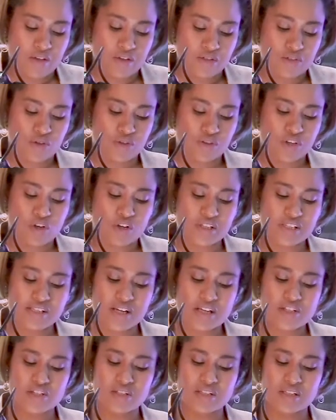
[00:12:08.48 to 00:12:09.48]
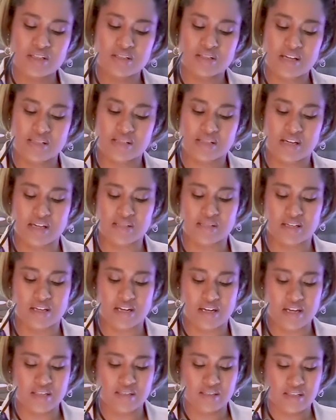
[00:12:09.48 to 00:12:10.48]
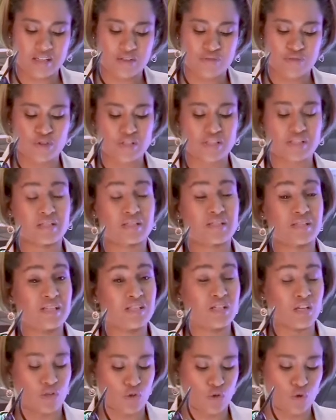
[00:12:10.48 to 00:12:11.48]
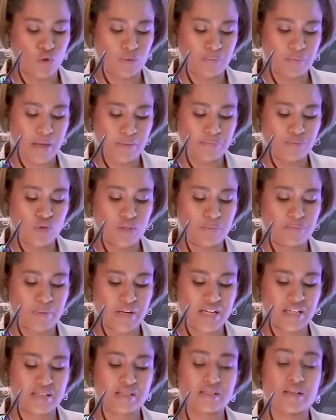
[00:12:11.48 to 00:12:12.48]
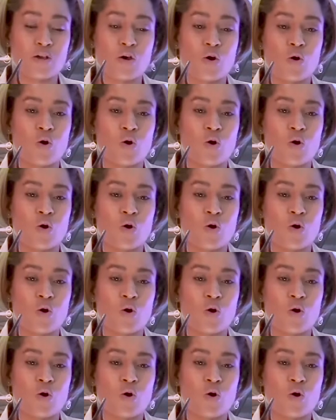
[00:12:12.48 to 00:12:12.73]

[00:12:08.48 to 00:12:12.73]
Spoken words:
So the construction industry has a great need for a strategic roadmap to embrace